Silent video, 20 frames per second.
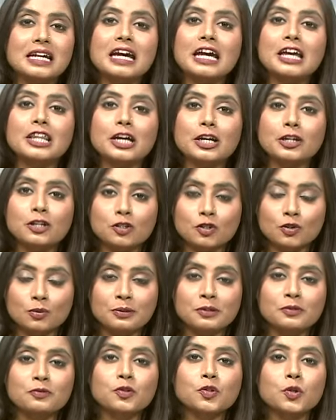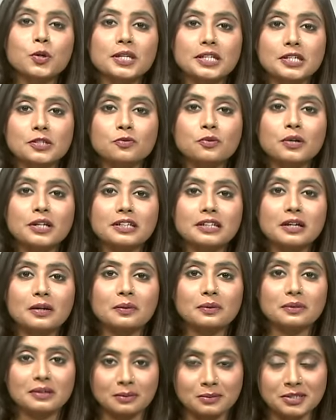Thank you so much for joining us right now.
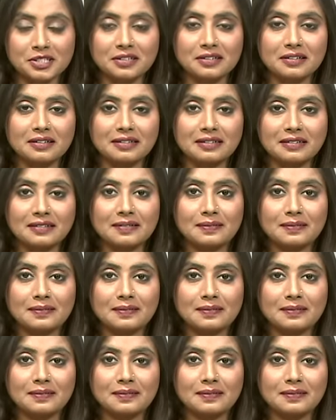Namaskar.